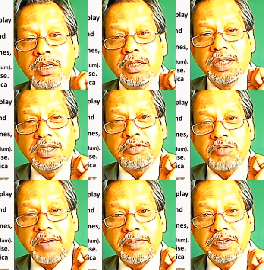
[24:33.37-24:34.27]
Then the
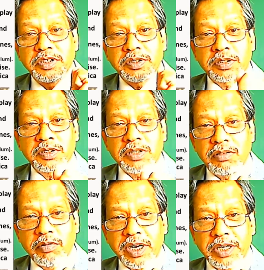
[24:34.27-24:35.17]
driver just
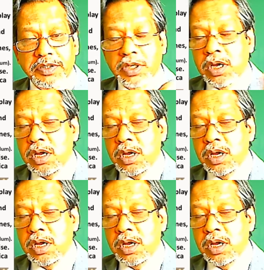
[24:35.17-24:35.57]
accelerates.